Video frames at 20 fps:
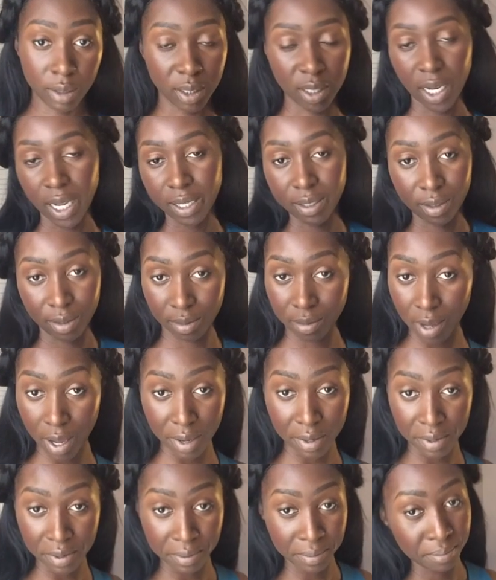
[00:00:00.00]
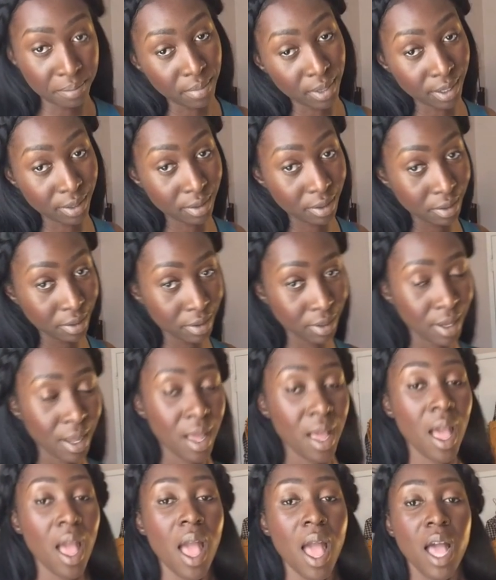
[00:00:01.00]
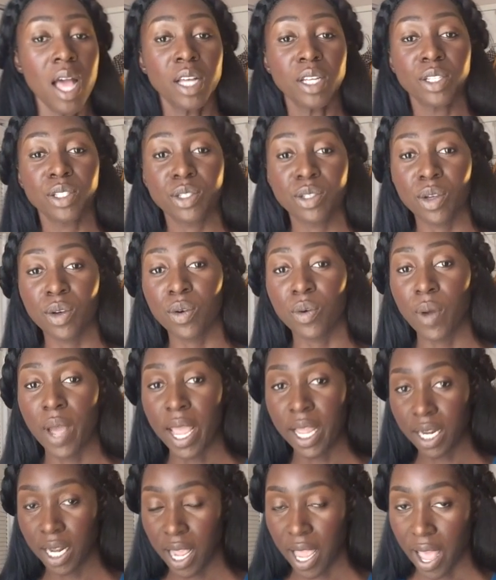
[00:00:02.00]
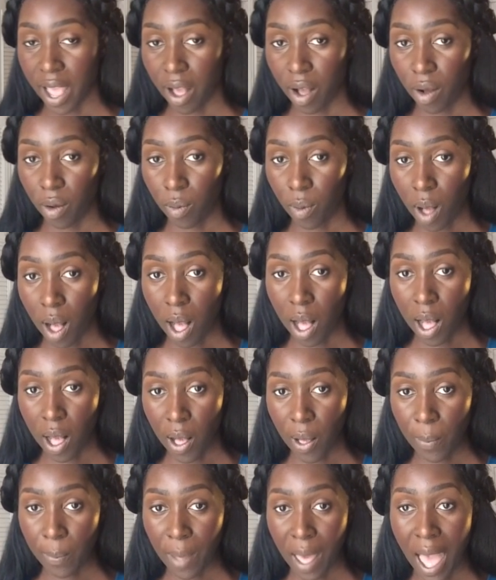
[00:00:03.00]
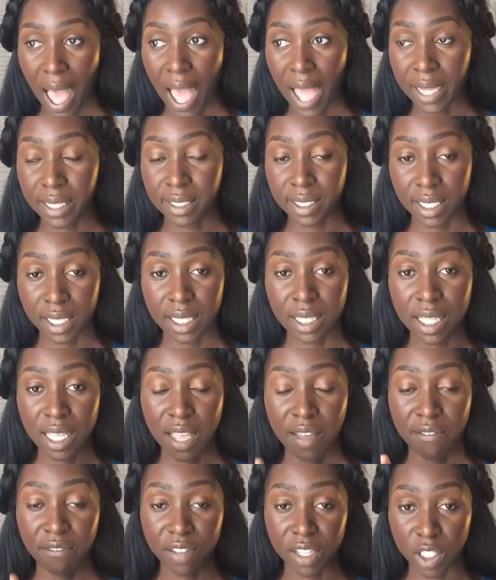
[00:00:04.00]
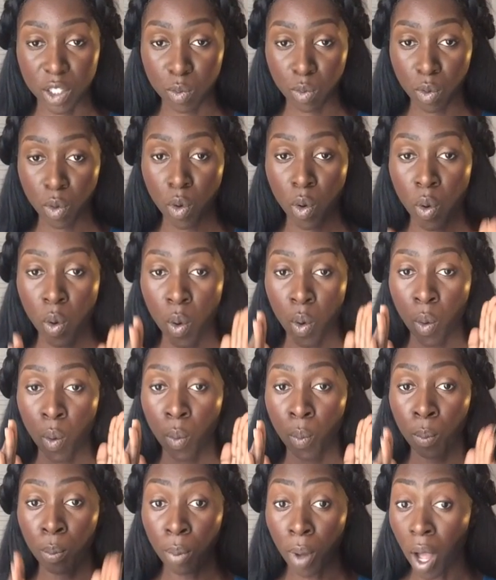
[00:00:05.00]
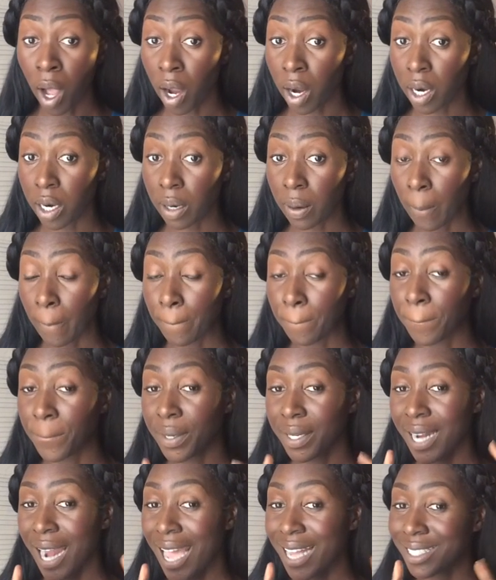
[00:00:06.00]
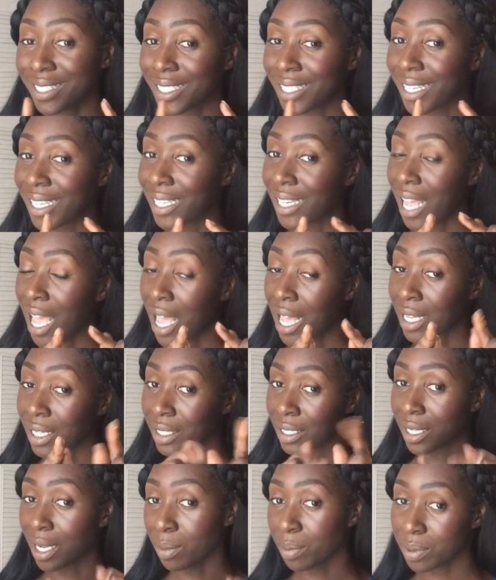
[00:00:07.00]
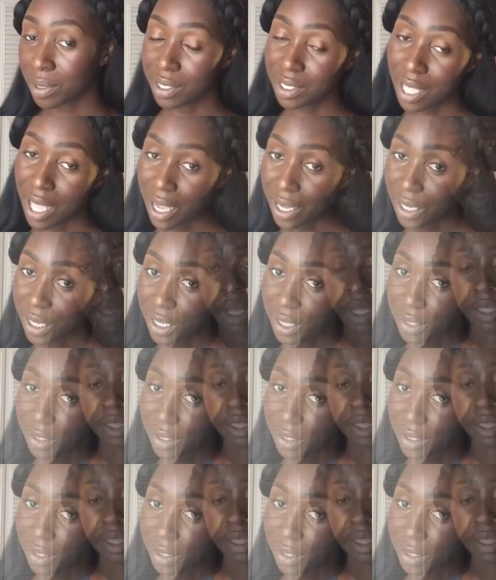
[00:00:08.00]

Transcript: That's kind of my thing. So anyhow, I did the invisible part, but I did it double-sided.